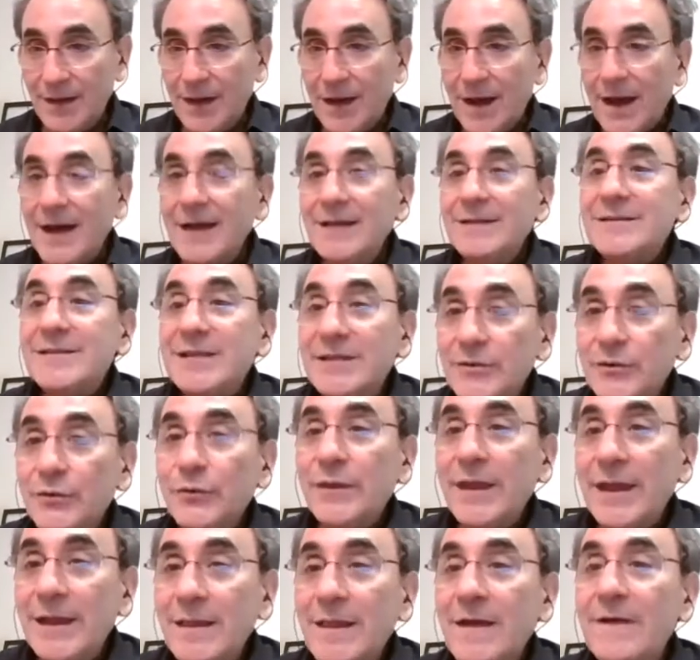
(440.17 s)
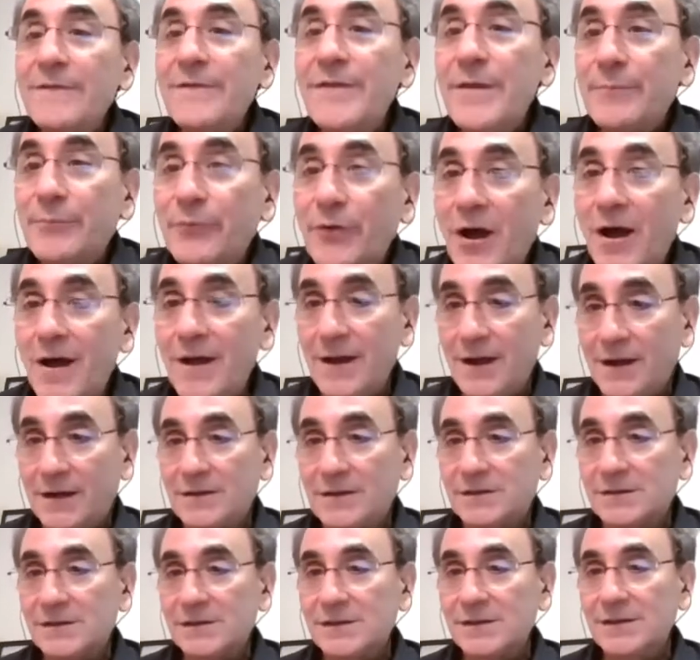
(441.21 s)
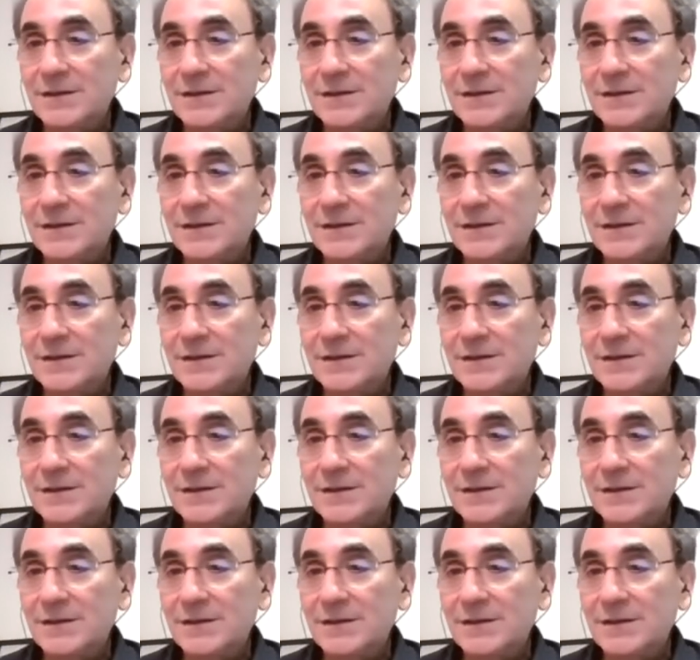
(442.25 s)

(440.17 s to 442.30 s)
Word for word: until they love the products.